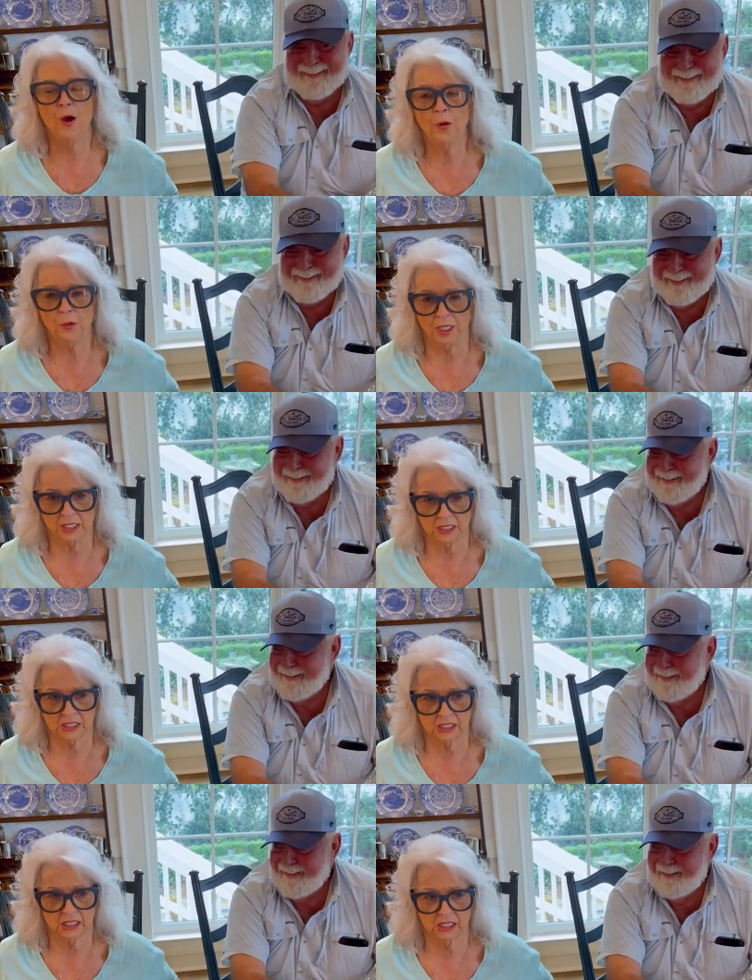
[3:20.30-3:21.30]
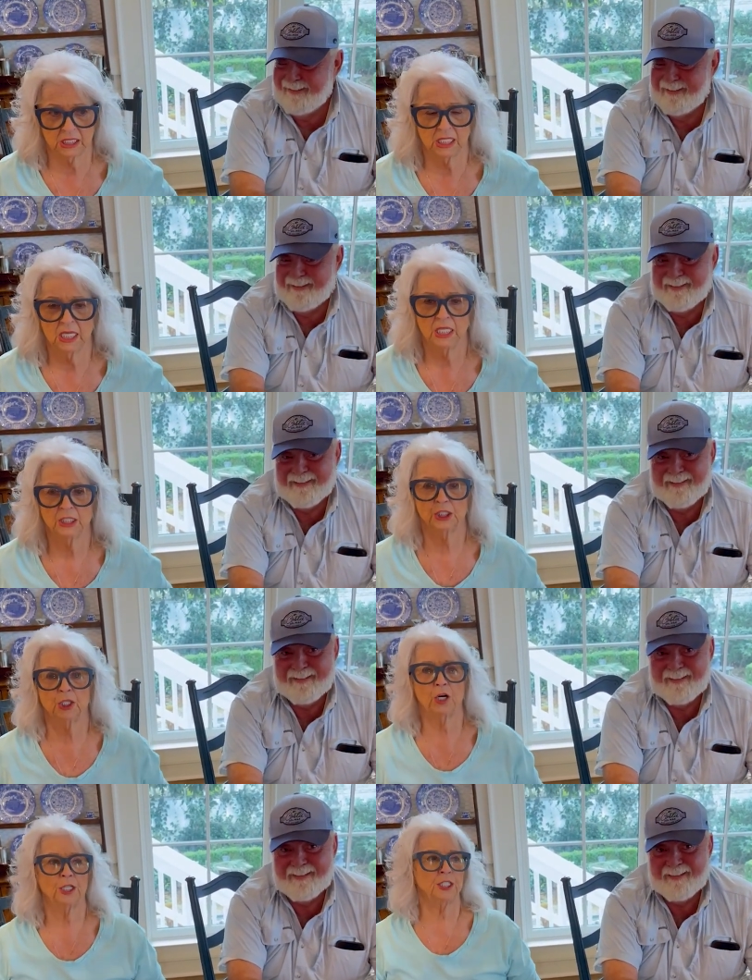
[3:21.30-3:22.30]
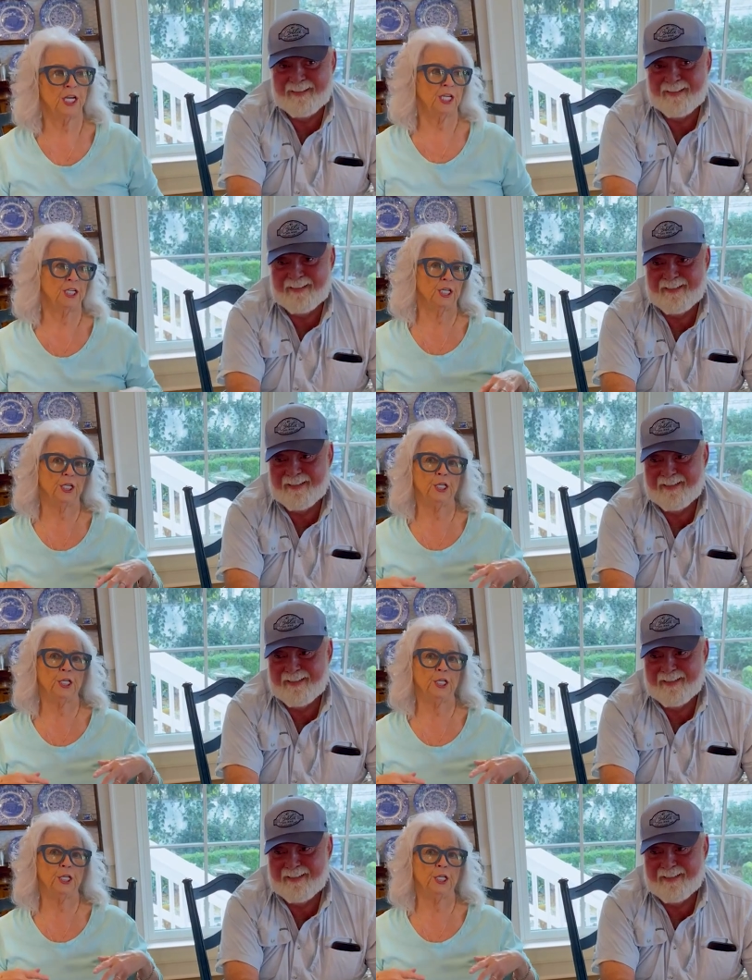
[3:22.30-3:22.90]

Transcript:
Speaker 1: Otis started taking a